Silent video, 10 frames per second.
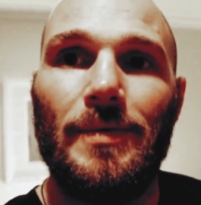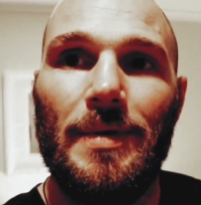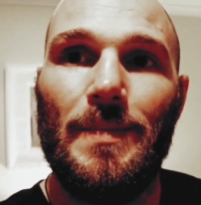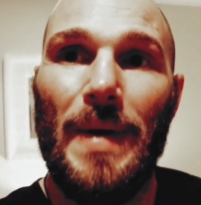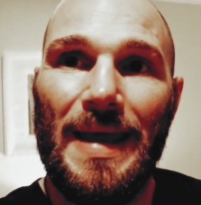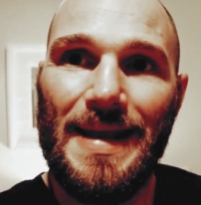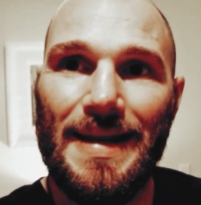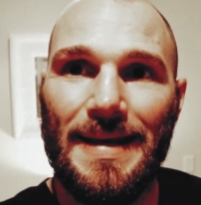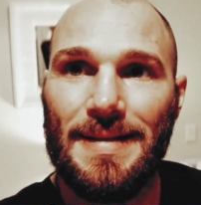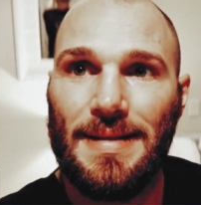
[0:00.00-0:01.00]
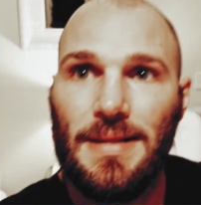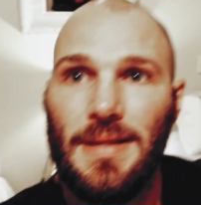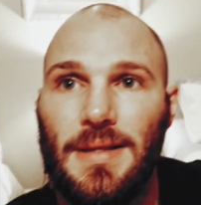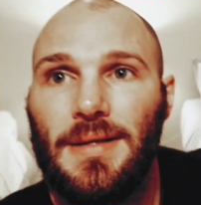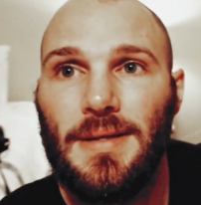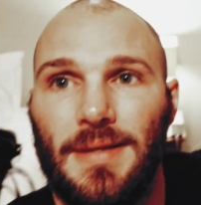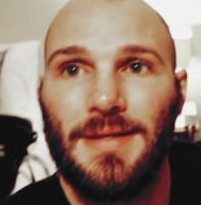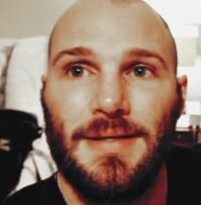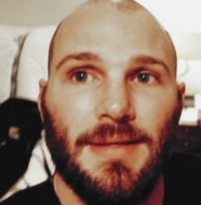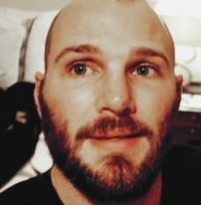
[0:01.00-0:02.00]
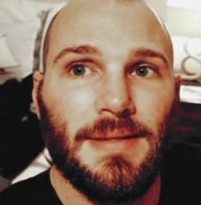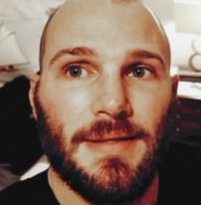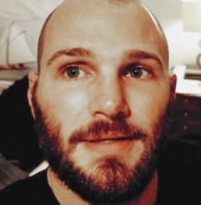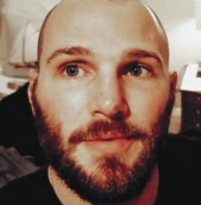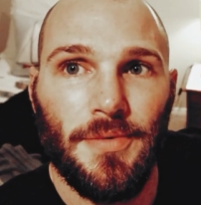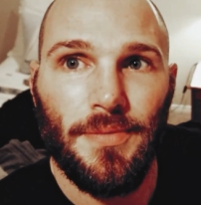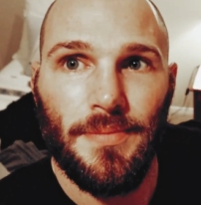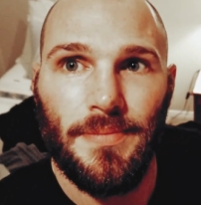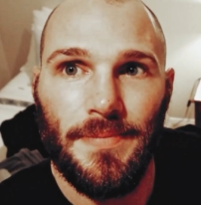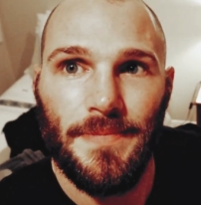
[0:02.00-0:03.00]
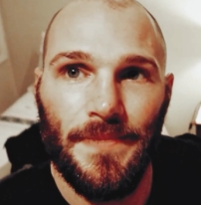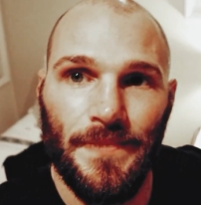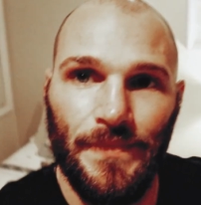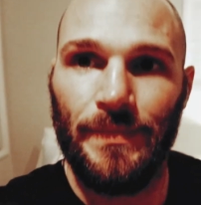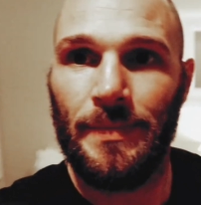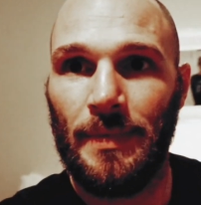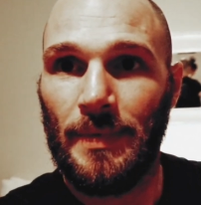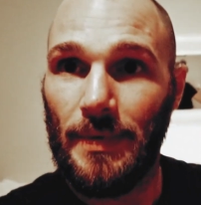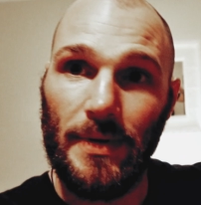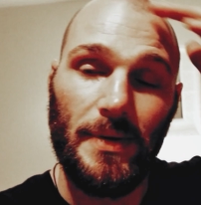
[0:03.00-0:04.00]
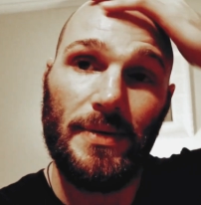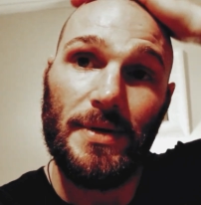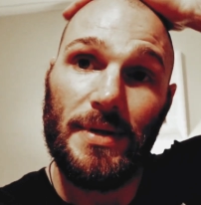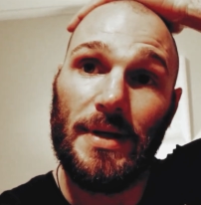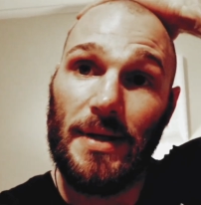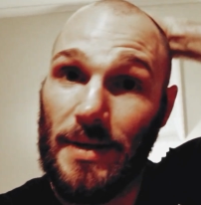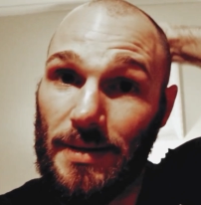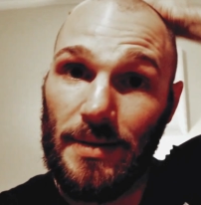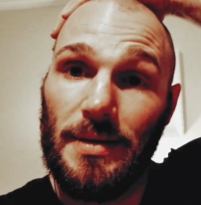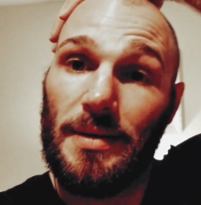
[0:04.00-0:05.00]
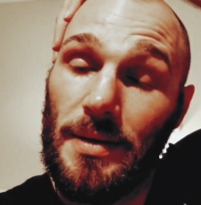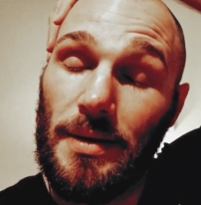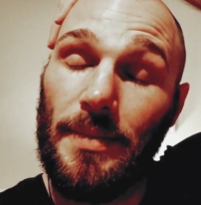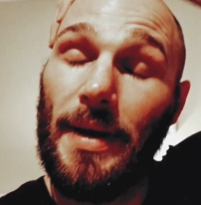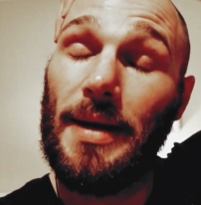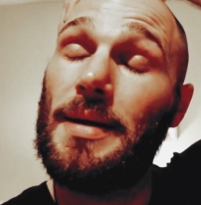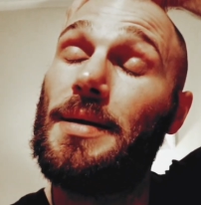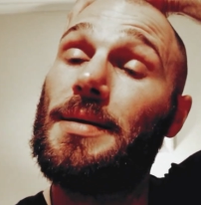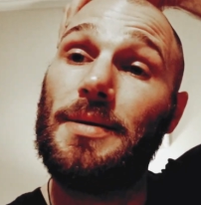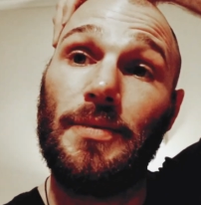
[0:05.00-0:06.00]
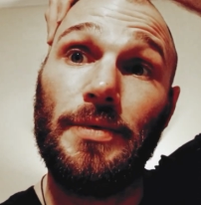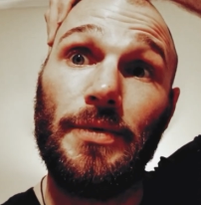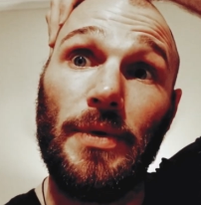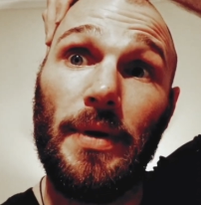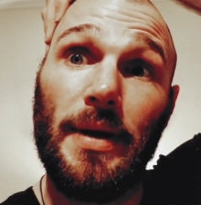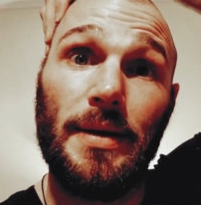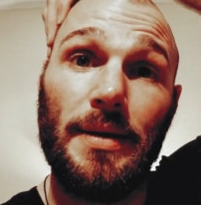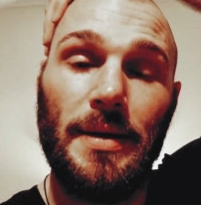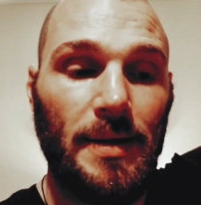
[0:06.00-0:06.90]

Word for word: We made it. Here's my room. So I'm just gonna go to bed, real tired.